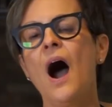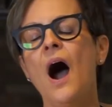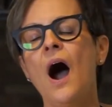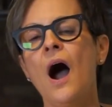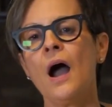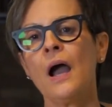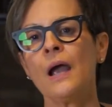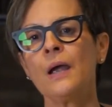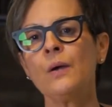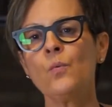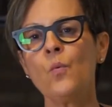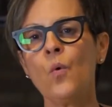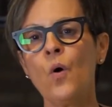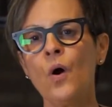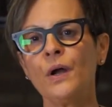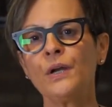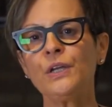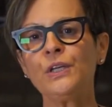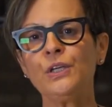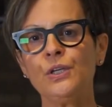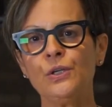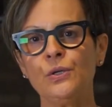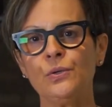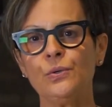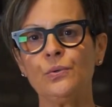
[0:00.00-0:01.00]
I
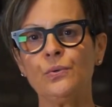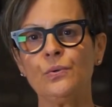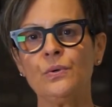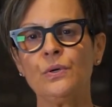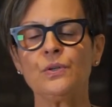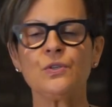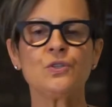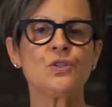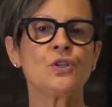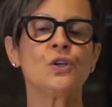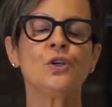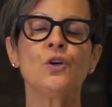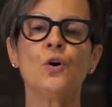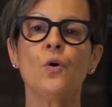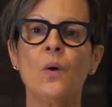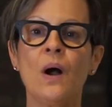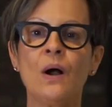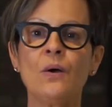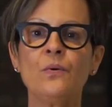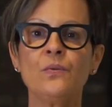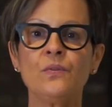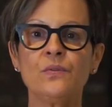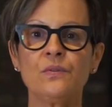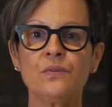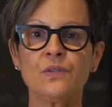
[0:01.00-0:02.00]
want you to go
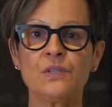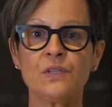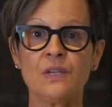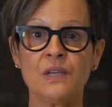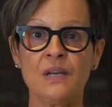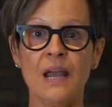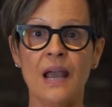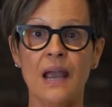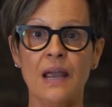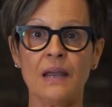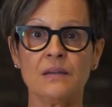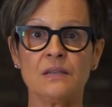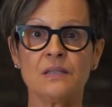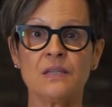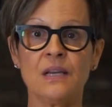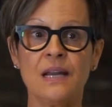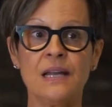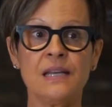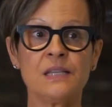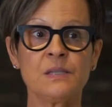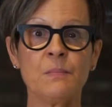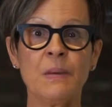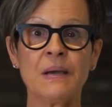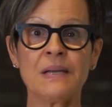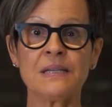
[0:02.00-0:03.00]
out today.
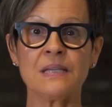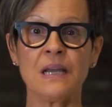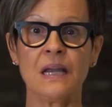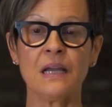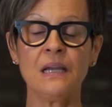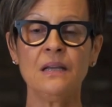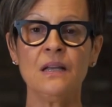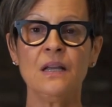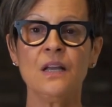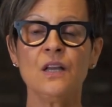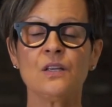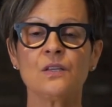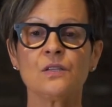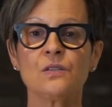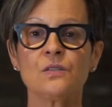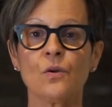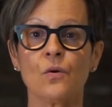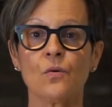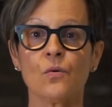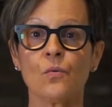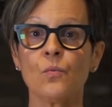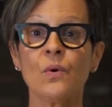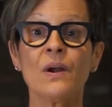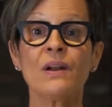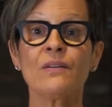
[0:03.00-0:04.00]
Today's Monday,
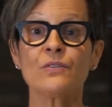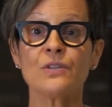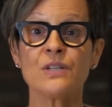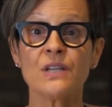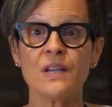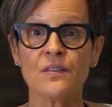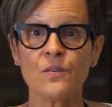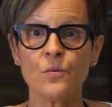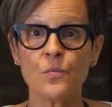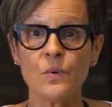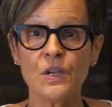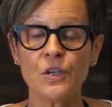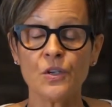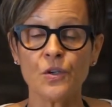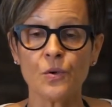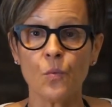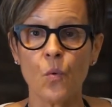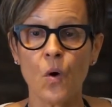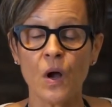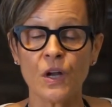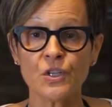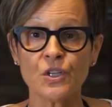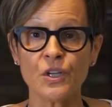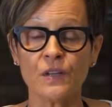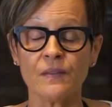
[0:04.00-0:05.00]
so whatever day of the week you're
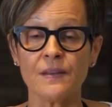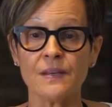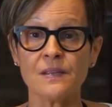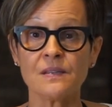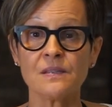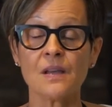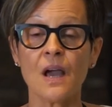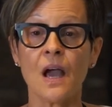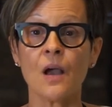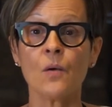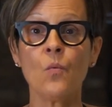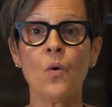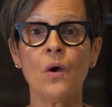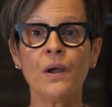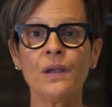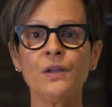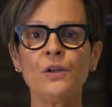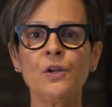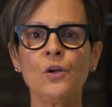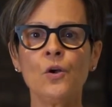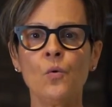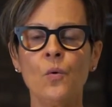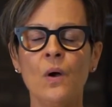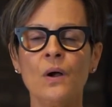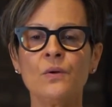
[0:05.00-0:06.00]
watching this, I want you
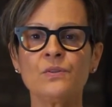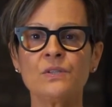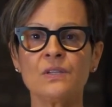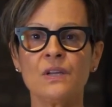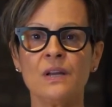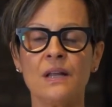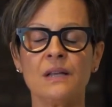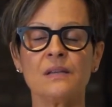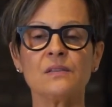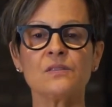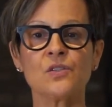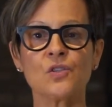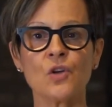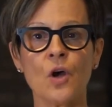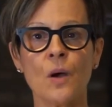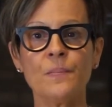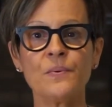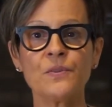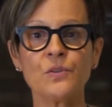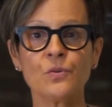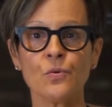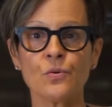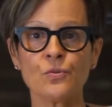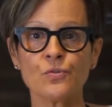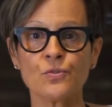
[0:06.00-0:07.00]
to go out today, stop
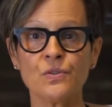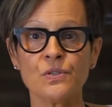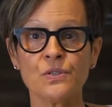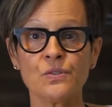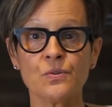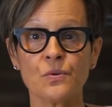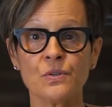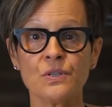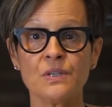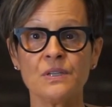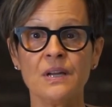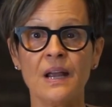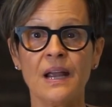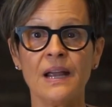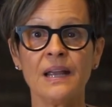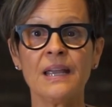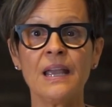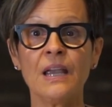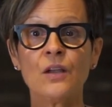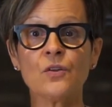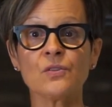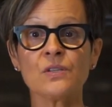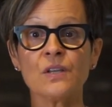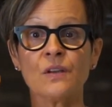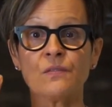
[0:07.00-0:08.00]
at the grocery store today and
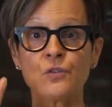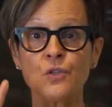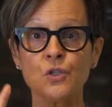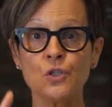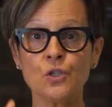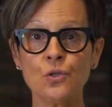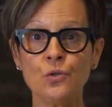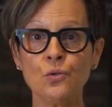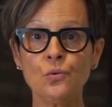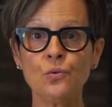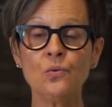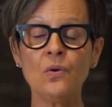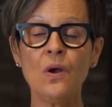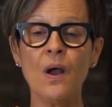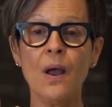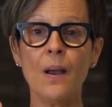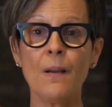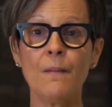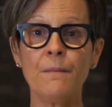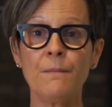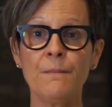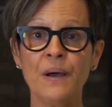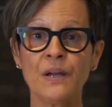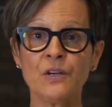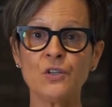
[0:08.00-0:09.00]
get yourself 2
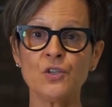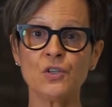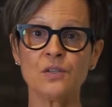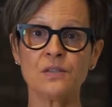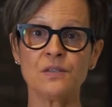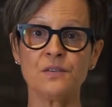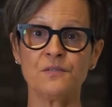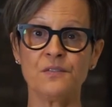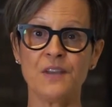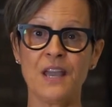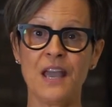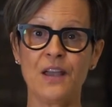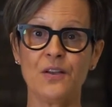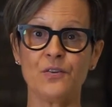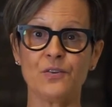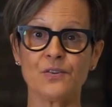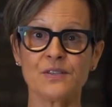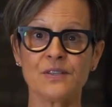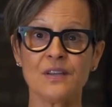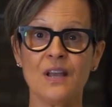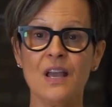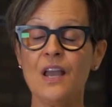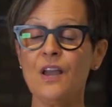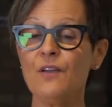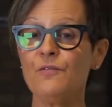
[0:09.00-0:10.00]
bunches of
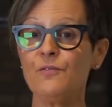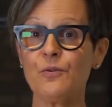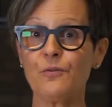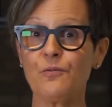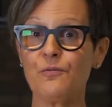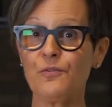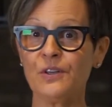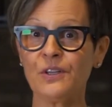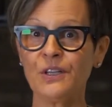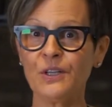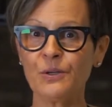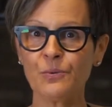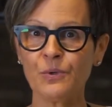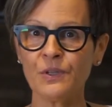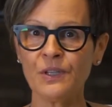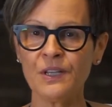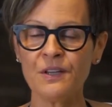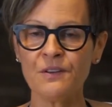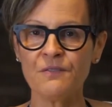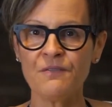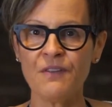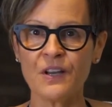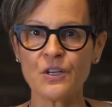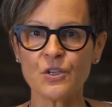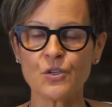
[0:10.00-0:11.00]
kales. If you're feeling
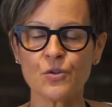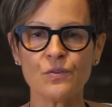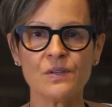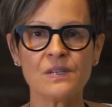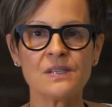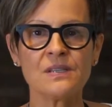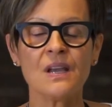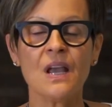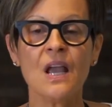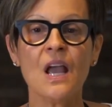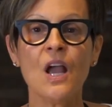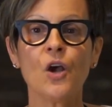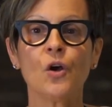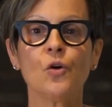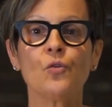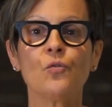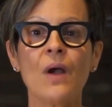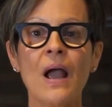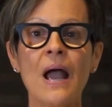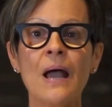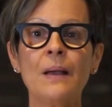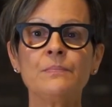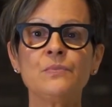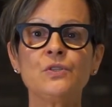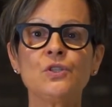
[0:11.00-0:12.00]
really adventurous,
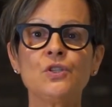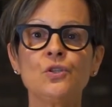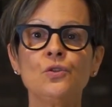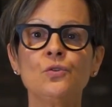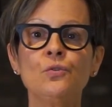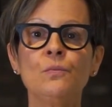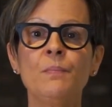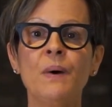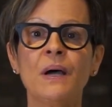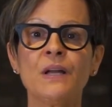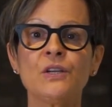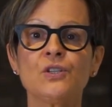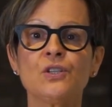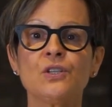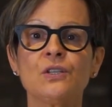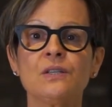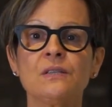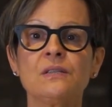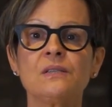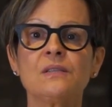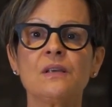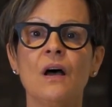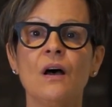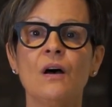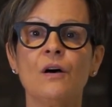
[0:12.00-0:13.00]
grab 2
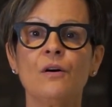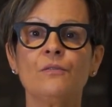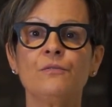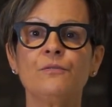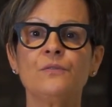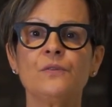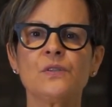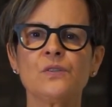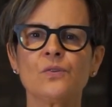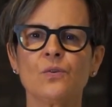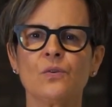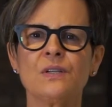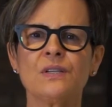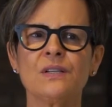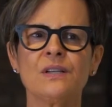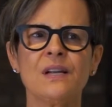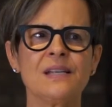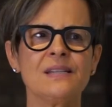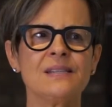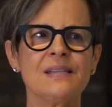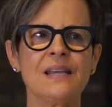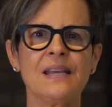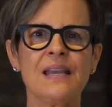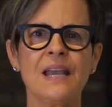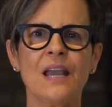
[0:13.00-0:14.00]
bunches of, sorry, did
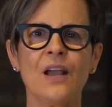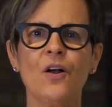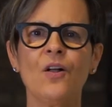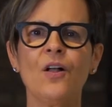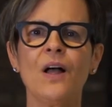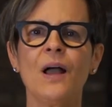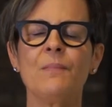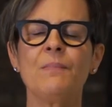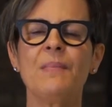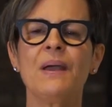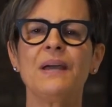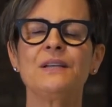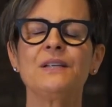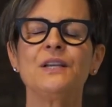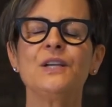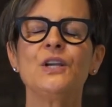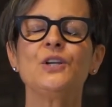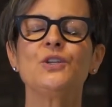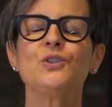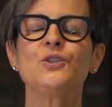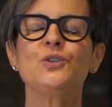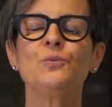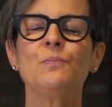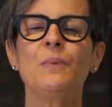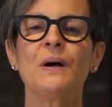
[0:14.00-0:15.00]
I say kale? I meant
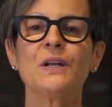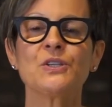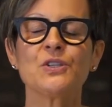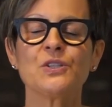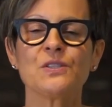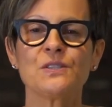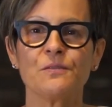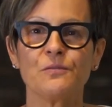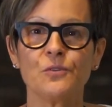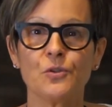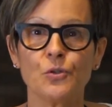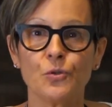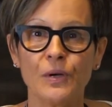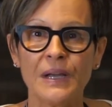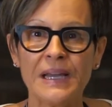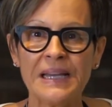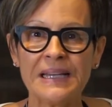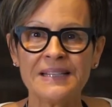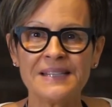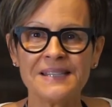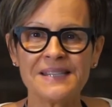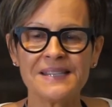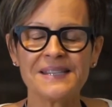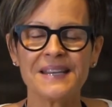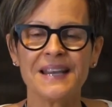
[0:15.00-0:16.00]
2 bunches of
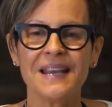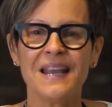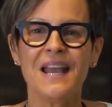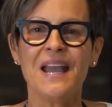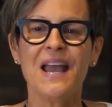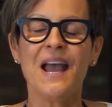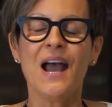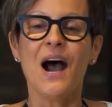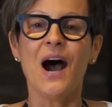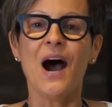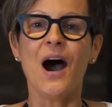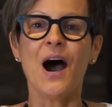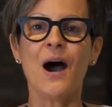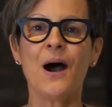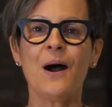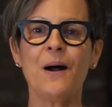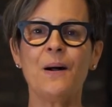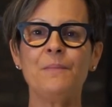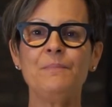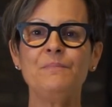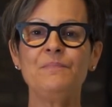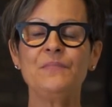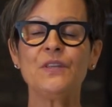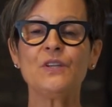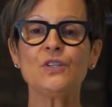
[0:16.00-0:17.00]
greens,
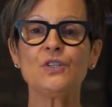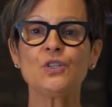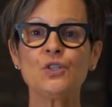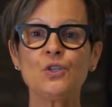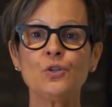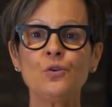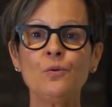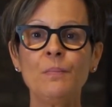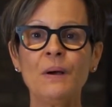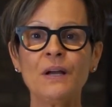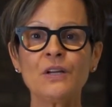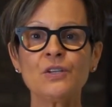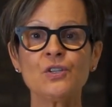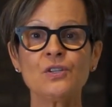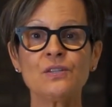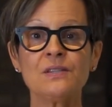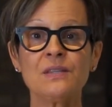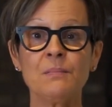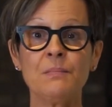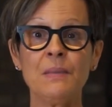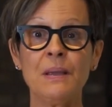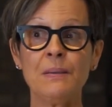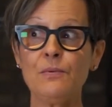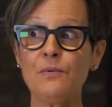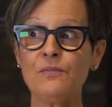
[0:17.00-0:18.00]
2 bunches
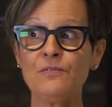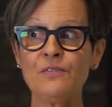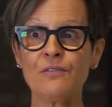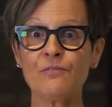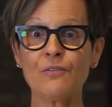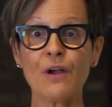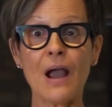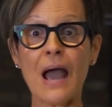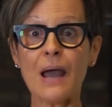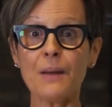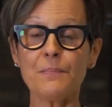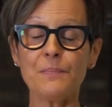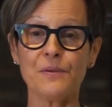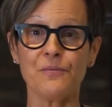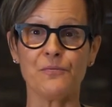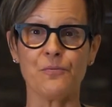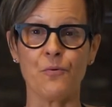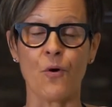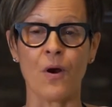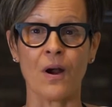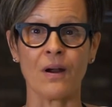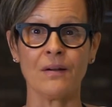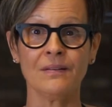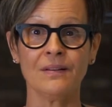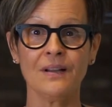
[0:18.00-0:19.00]
that maybe you've never had
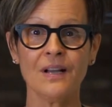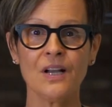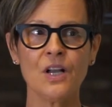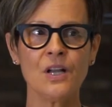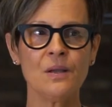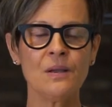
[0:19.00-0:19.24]
before.